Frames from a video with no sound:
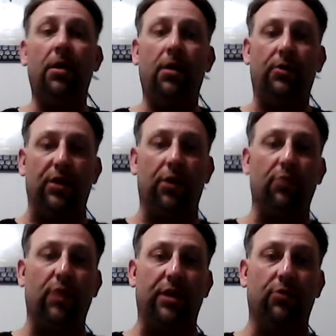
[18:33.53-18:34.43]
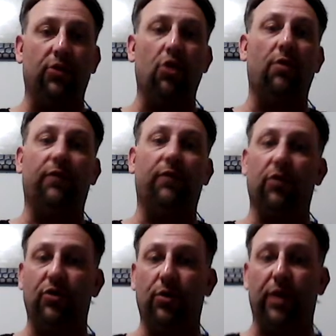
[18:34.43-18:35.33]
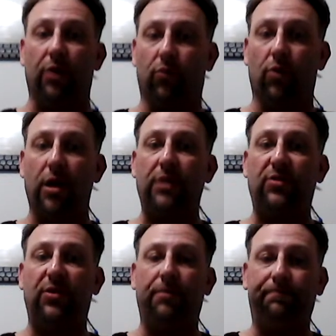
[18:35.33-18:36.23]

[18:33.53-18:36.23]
The other way you'll know if you're doing it right